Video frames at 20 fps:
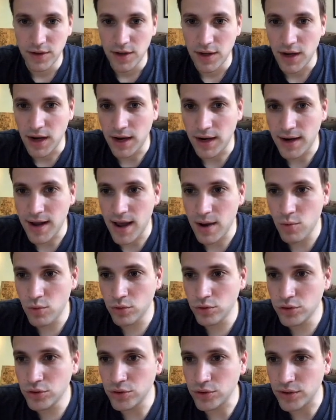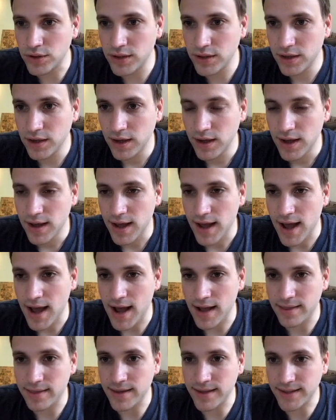and I will look
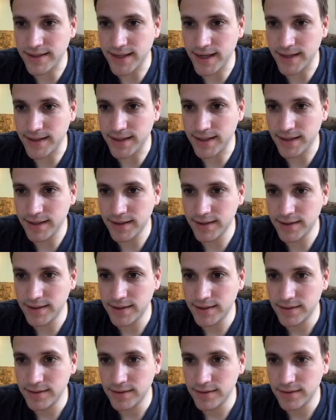at the settings,